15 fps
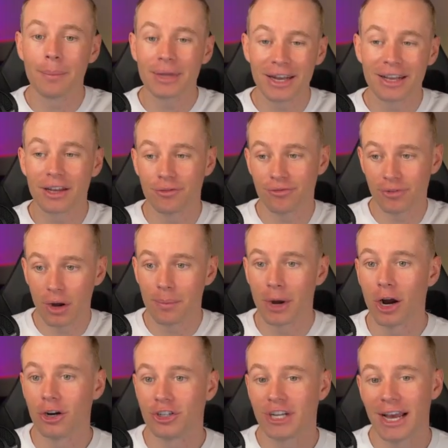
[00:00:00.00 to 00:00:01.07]
getting it from
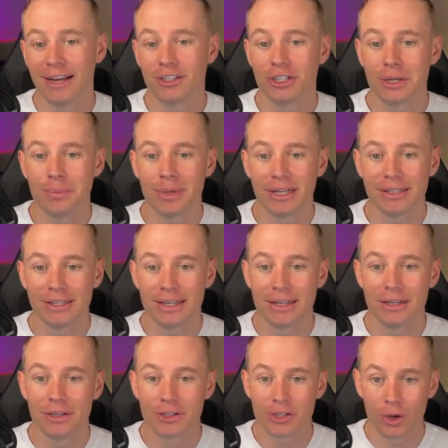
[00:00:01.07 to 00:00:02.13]
our
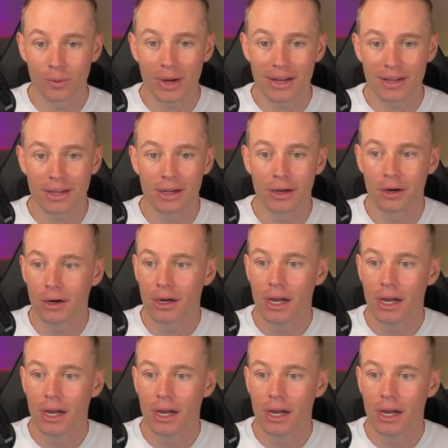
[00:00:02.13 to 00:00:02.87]
ChatGPT. So right here,